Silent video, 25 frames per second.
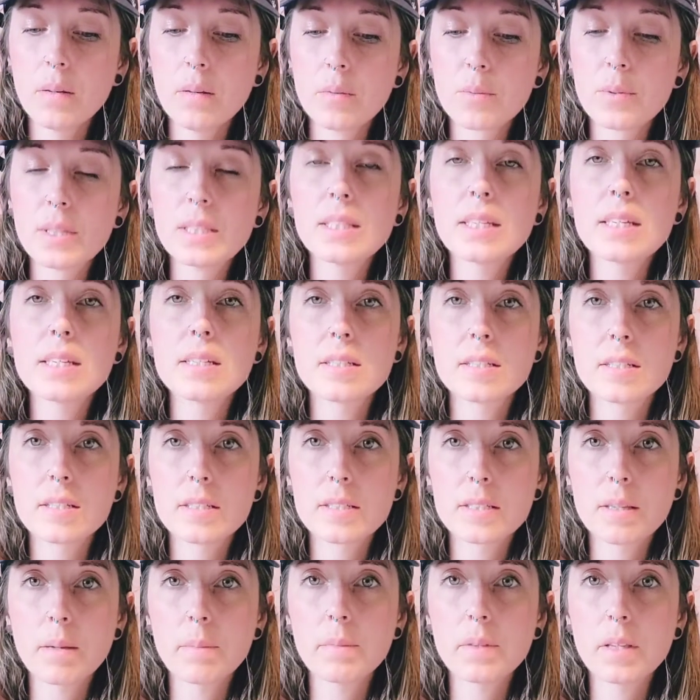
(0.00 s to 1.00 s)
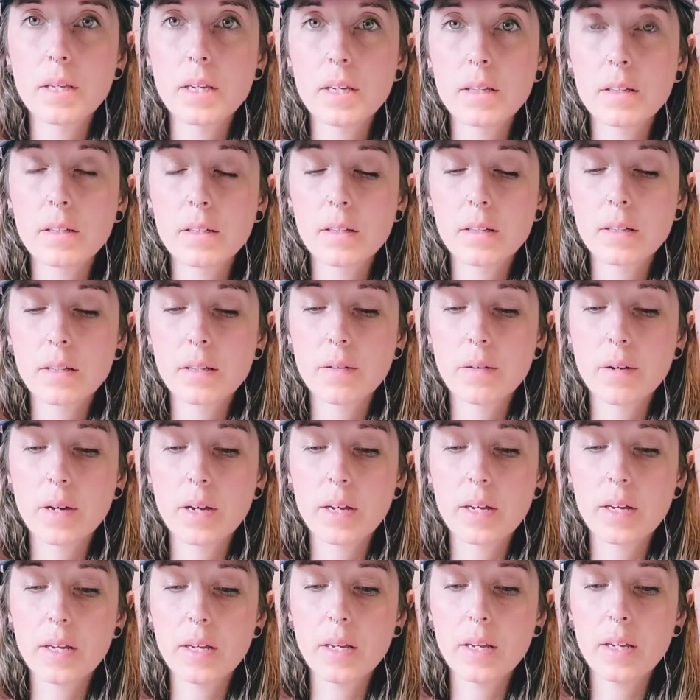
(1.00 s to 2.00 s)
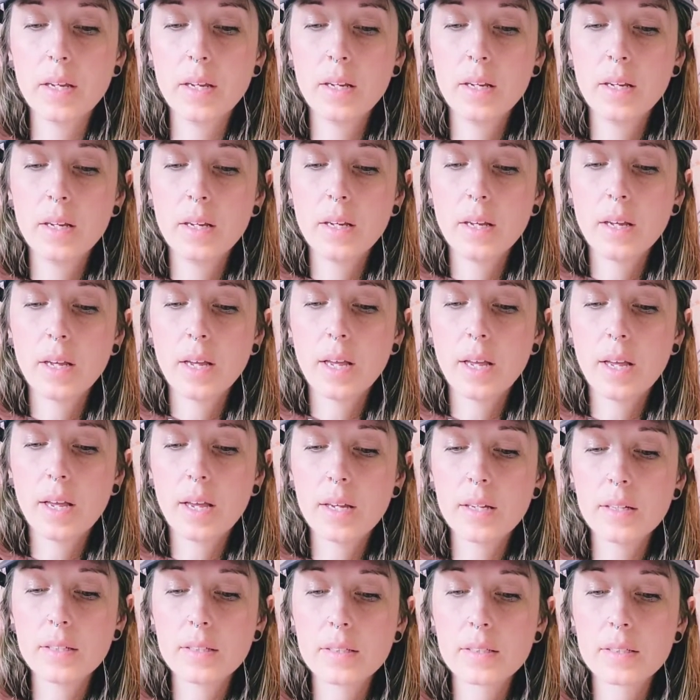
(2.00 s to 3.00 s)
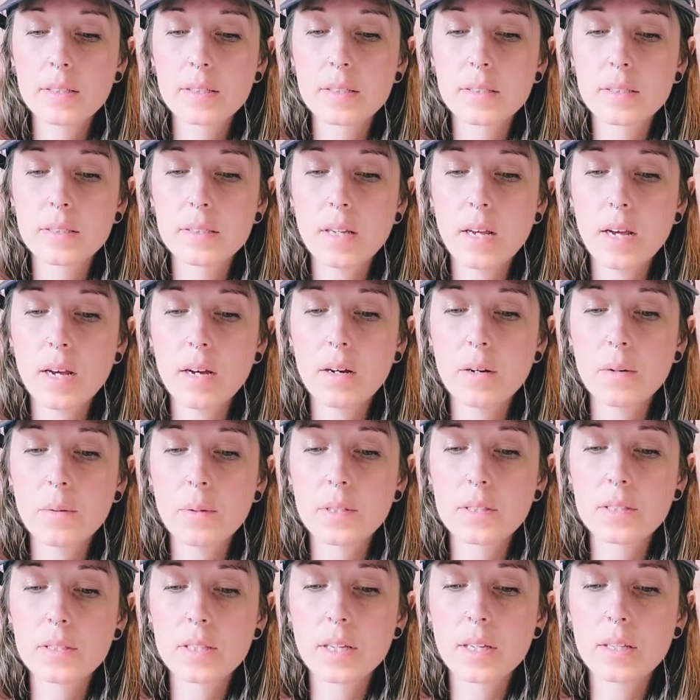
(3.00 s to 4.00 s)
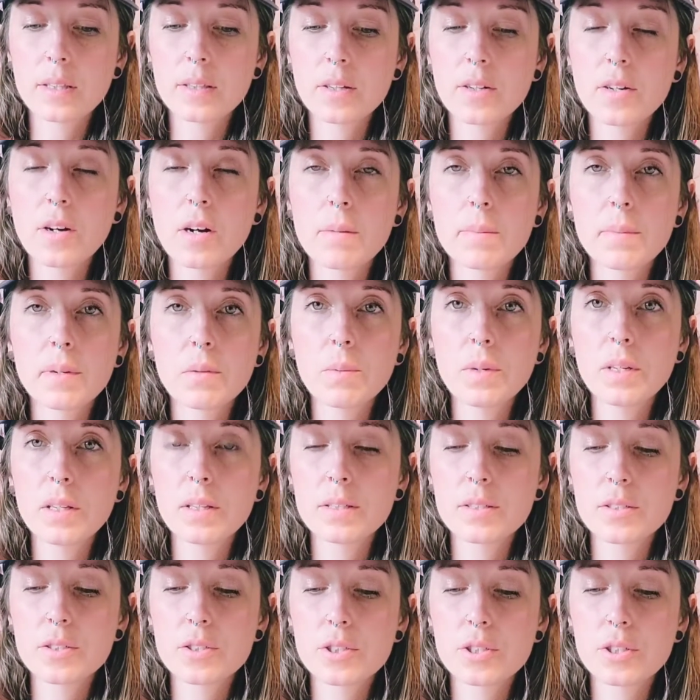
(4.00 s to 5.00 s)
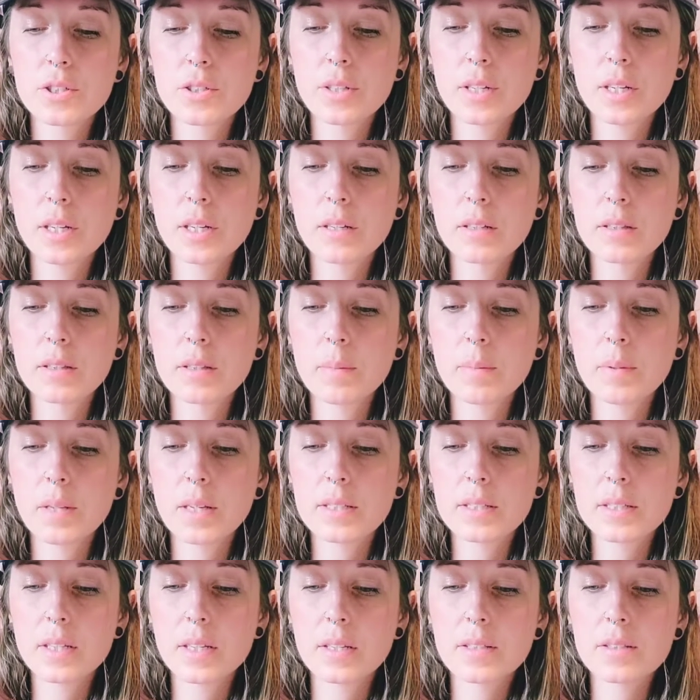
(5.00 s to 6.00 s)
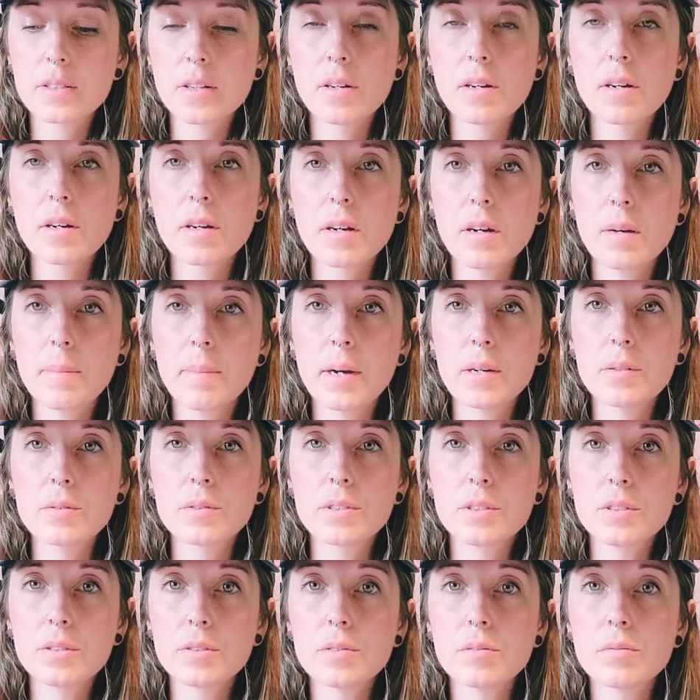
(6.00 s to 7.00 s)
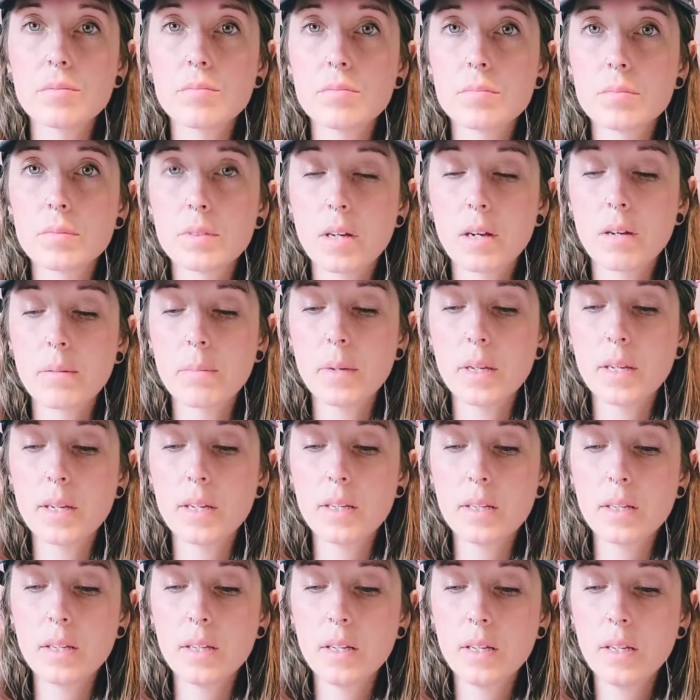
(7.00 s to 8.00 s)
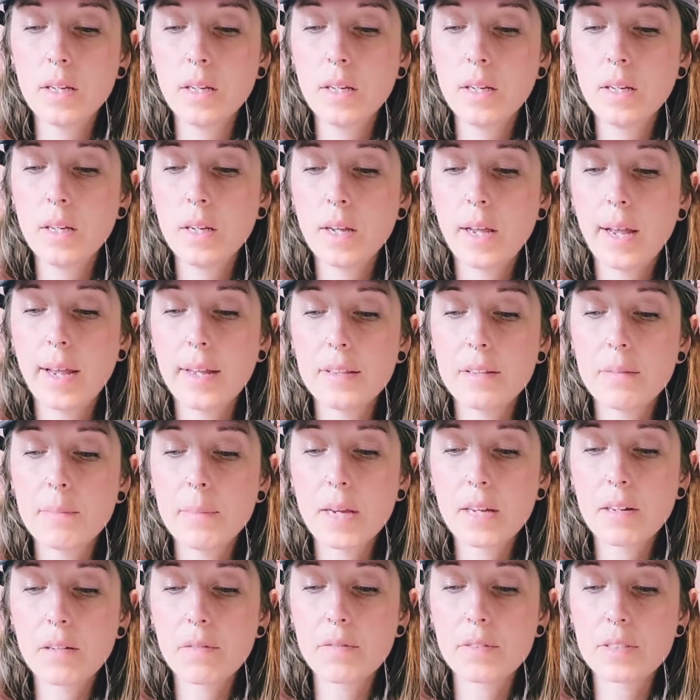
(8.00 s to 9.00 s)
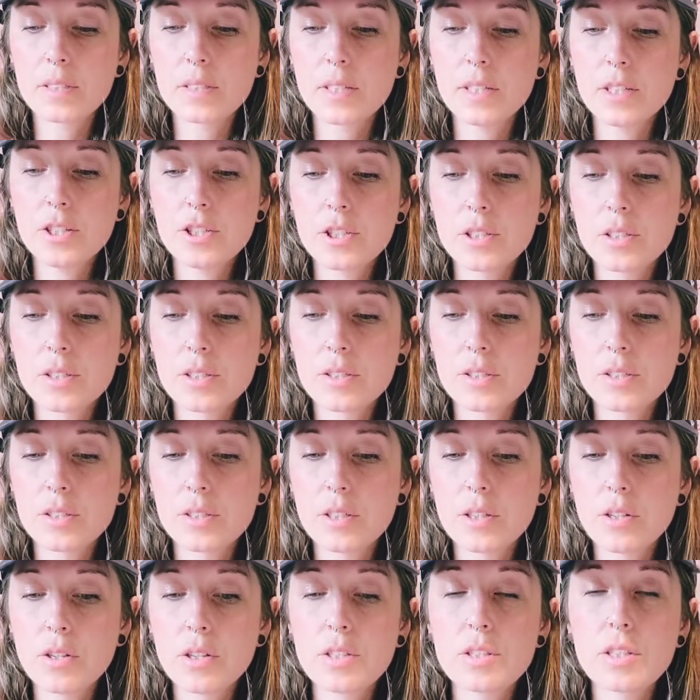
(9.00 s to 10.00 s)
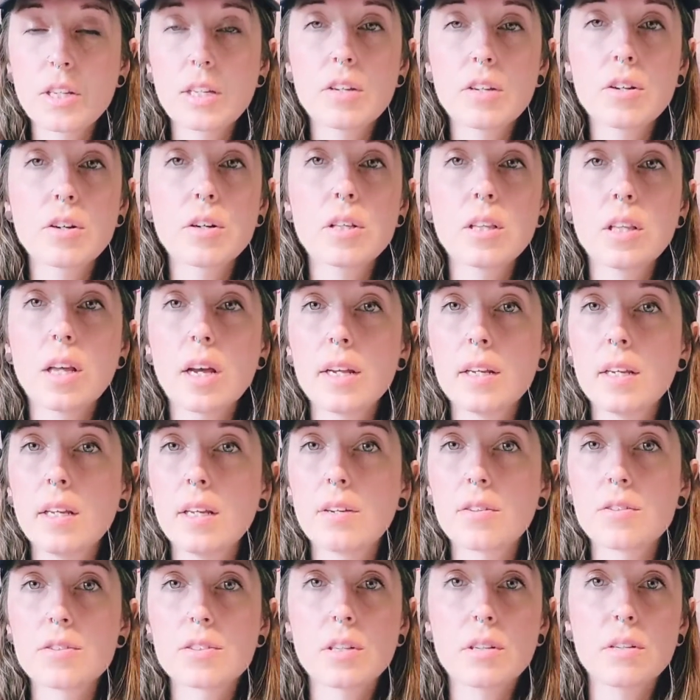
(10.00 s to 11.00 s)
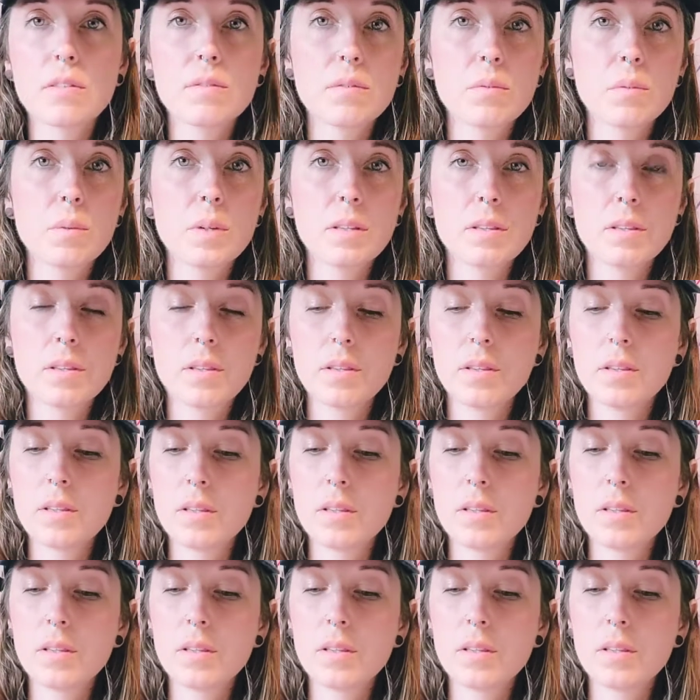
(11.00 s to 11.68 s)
released something, okay? And now it's like the karmic wheel is turning. The blessings are about to come in and the manifestations, it's like you're aligning yourself with